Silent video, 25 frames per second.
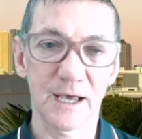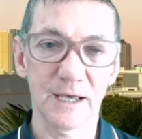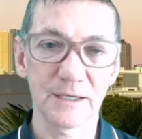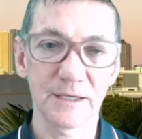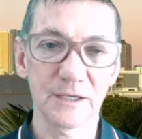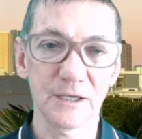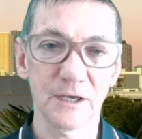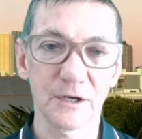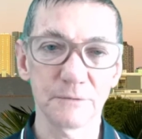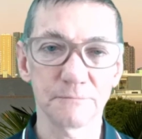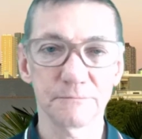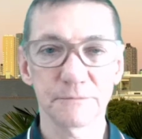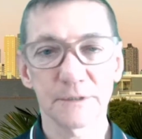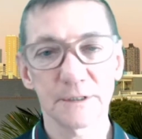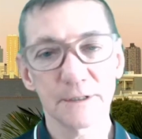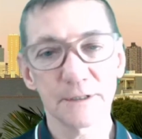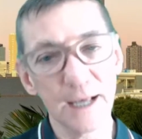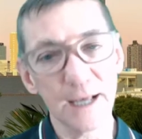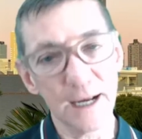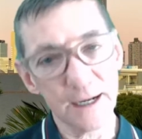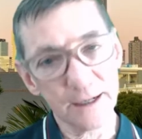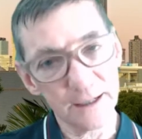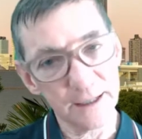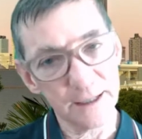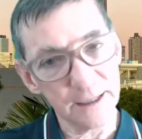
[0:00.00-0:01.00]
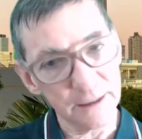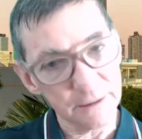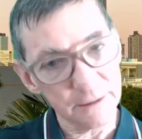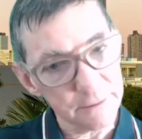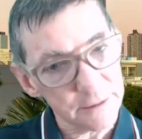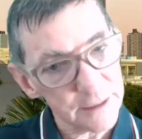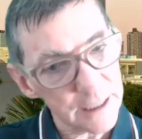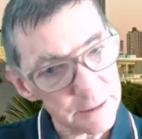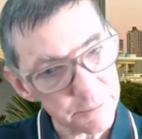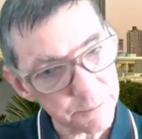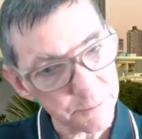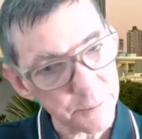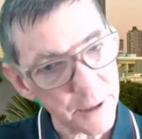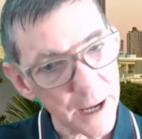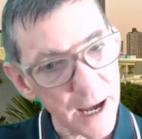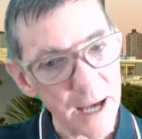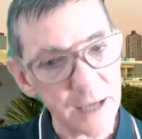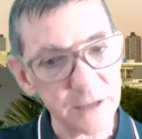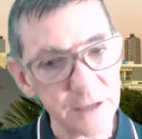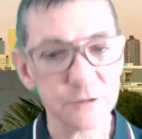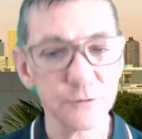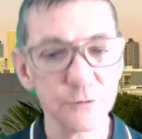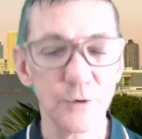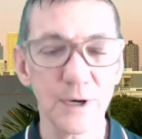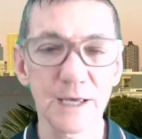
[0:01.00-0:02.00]
You know, luckily it
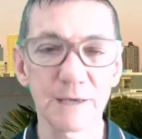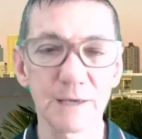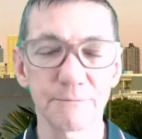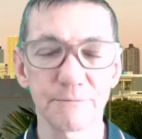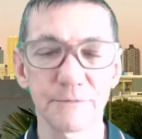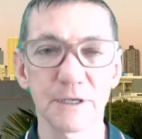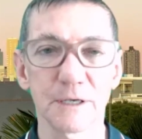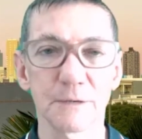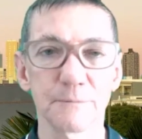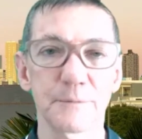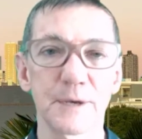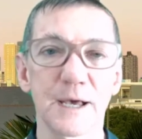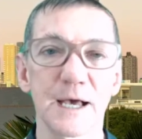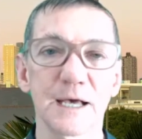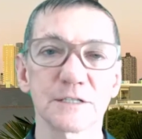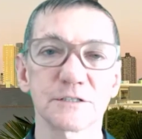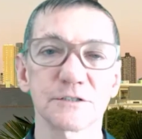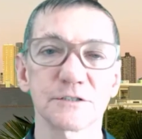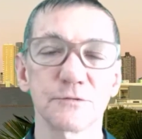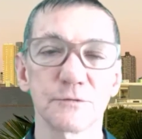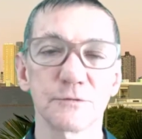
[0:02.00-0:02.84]
passed away, you know,